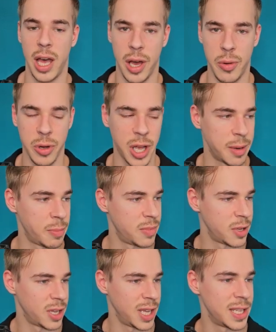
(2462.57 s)
won't get
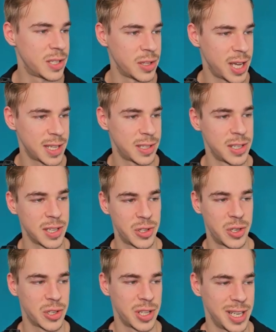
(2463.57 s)
into that. There's
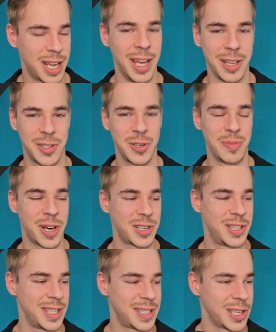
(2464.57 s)
just too much
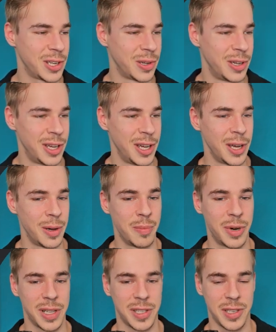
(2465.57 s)
detail.
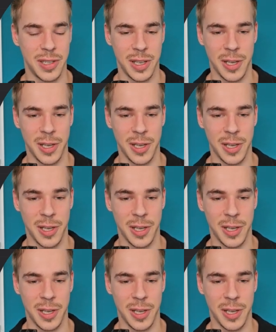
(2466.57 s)
But